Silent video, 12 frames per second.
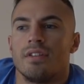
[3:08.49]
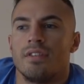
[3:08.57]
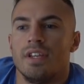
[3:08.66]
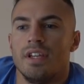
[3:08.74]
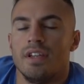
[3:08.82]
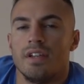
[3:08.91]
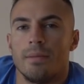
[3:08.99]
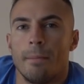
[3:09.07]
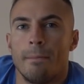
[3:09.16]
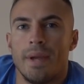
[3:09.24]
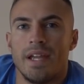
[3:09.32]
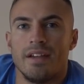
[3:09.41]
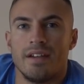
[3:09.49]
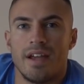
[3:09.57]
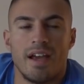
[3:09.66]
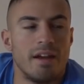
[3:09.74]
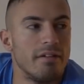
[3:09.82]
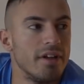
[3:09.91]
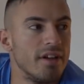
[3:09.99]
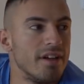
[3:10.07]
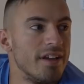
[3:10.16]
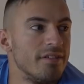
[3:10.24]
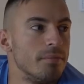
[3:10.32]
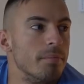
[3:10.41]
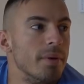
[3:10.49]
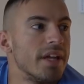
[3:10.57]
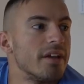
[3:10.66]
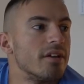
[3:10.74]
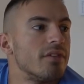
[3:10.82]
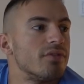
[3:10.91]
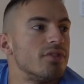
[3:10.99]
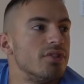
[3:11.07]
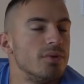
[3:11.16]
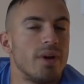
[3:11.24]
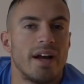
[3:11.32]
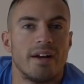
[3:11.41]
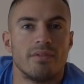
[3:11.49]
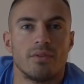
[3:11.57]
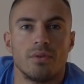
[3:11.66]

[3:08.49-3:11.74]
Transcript: the main area is big enough to have